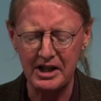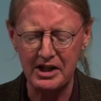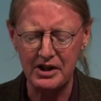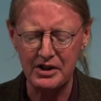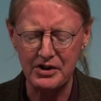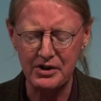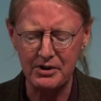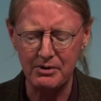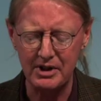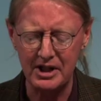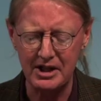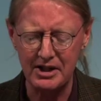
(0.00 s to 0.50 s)

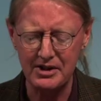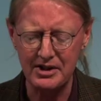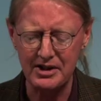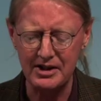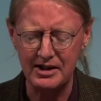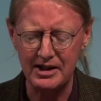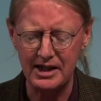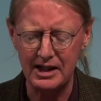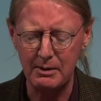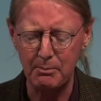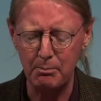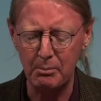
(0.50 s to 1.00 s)
history is
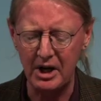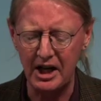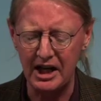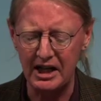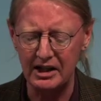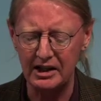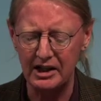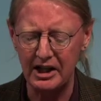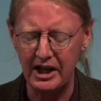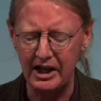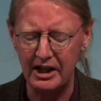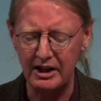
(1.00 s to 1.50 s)
indeed my
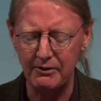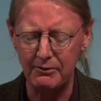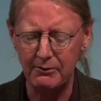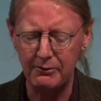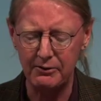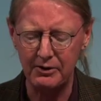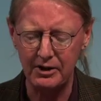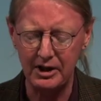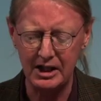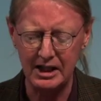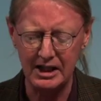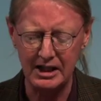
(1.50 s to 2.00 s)

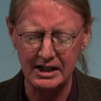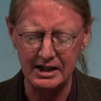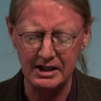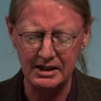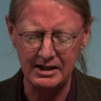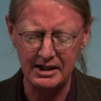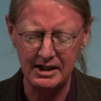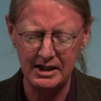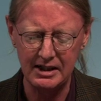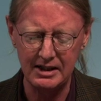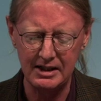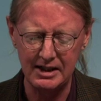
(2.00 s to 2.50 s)
life.
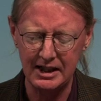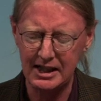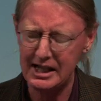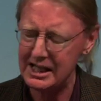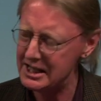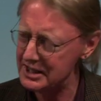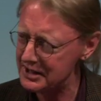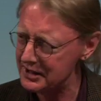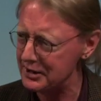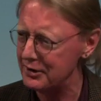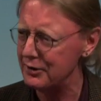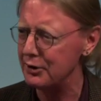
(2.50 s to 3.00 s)
And in the
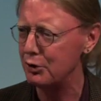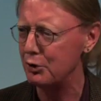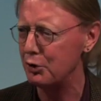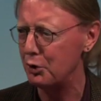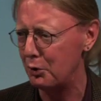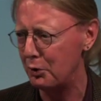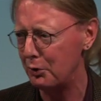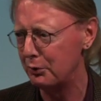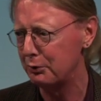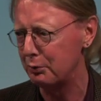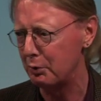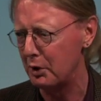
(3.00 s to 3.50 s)
case of the
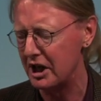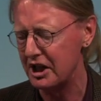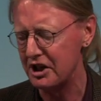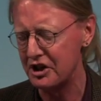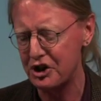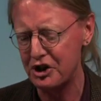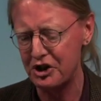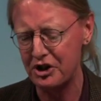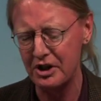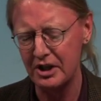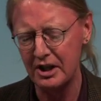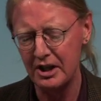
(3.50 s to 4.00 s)
Gold
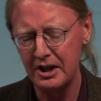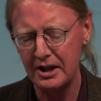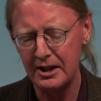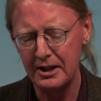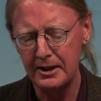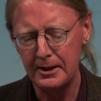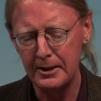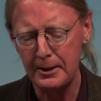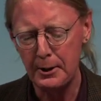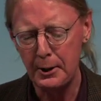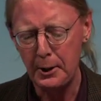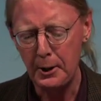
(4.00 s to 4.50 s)
Rush,
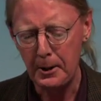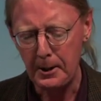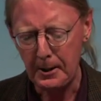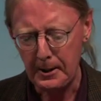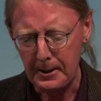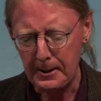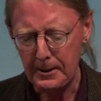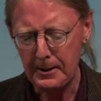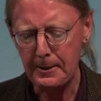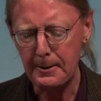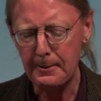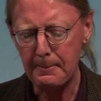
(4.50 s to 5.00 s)

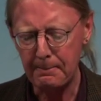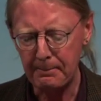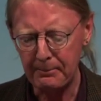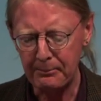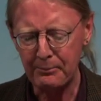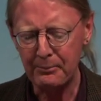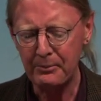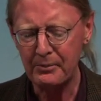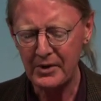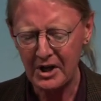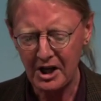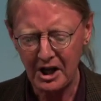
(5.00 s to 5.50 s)

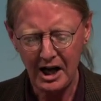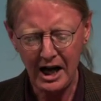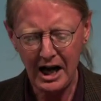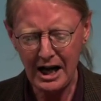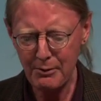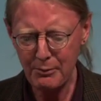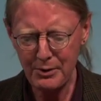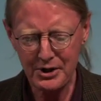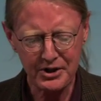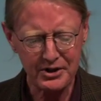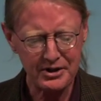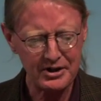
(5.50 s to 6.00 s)
I
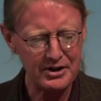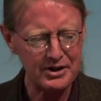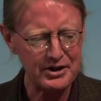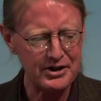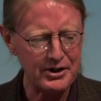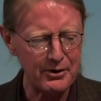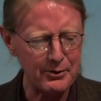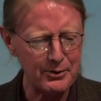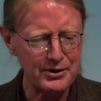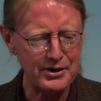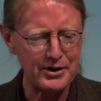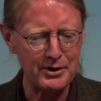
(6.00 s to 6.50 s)
was just
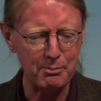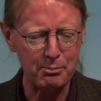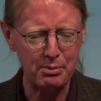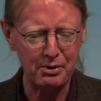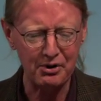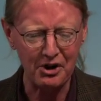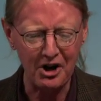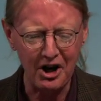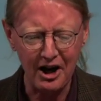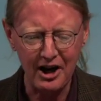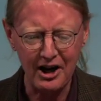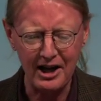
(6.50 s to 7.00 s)
so
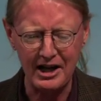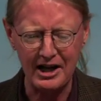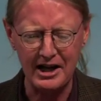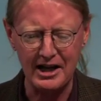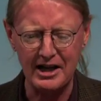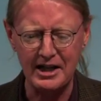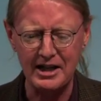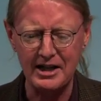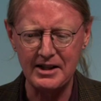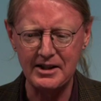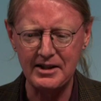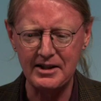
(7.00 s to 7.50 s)

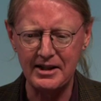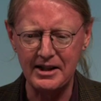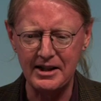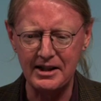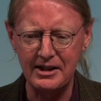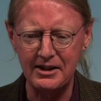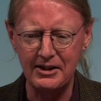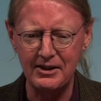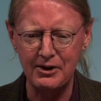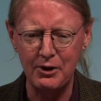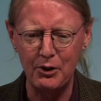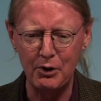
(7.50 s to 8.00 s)
surprised that
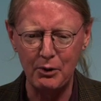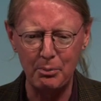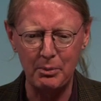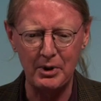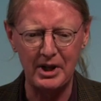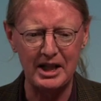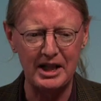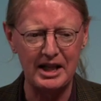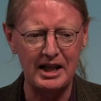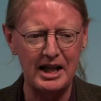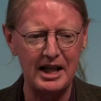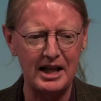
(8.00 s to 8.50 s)

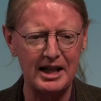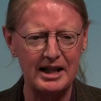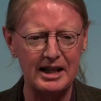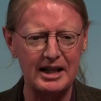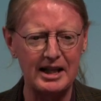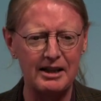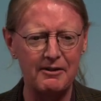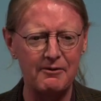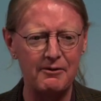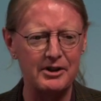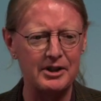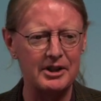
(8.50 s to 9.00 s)
nobody had
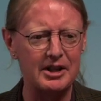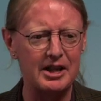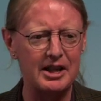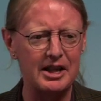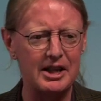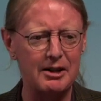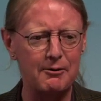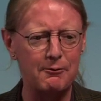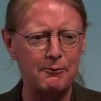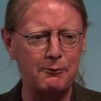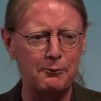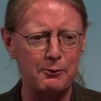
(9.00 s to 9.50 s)
given
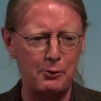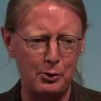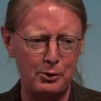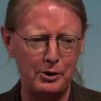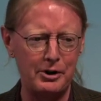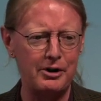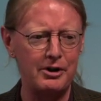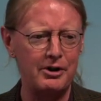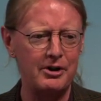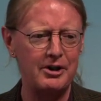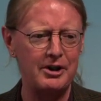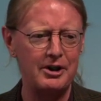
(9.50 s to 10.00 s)
a
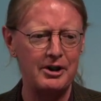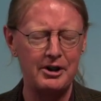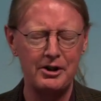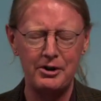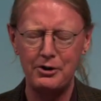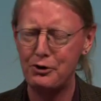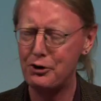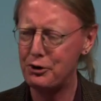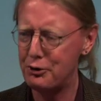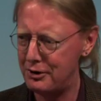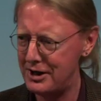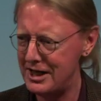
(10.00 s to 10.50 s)
fuller
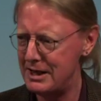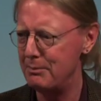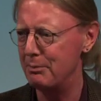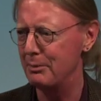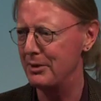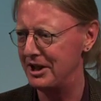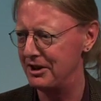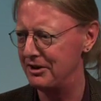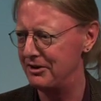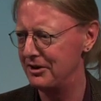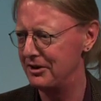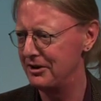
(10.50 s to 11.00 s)

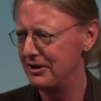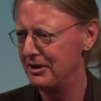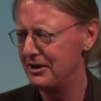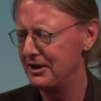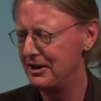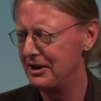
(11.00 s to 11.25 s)
treatment